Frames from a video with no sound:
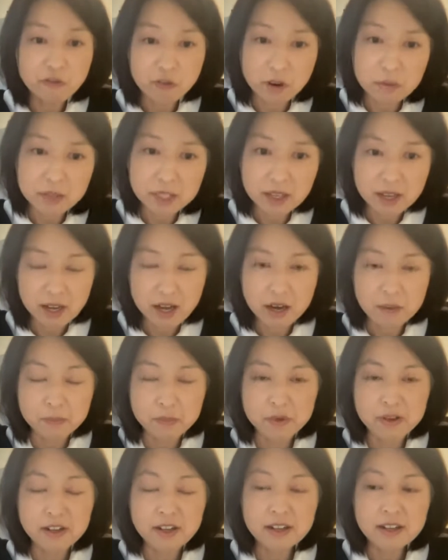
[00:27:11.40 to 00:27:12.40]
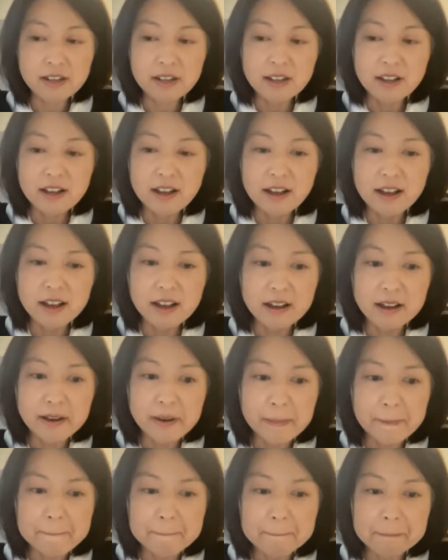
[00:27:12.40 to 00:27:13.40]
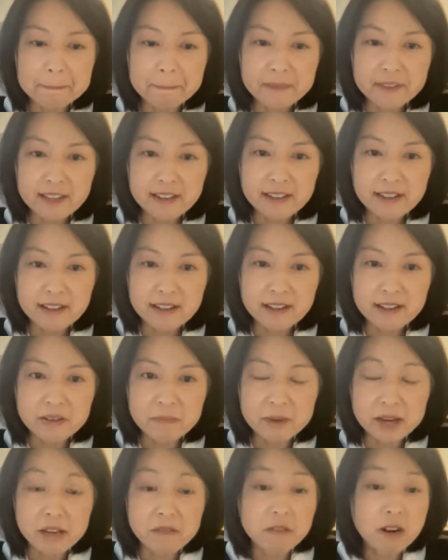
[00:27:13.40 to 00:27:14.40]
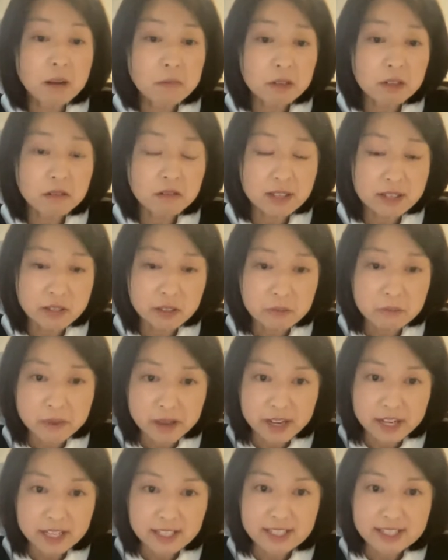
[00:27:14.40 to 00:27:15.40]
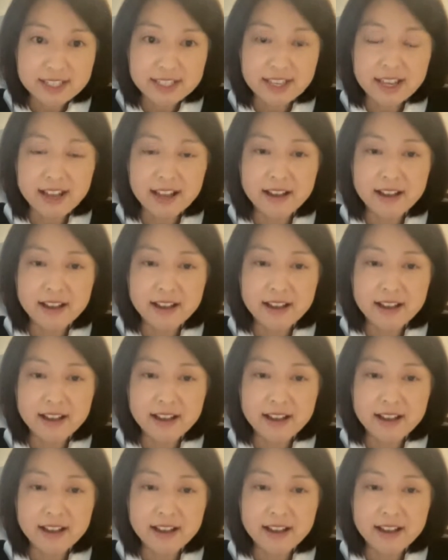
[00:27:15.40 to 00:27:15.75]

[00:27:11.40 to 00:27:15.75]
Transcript: from the opera. Um, uh, by Robert Russell Bennett.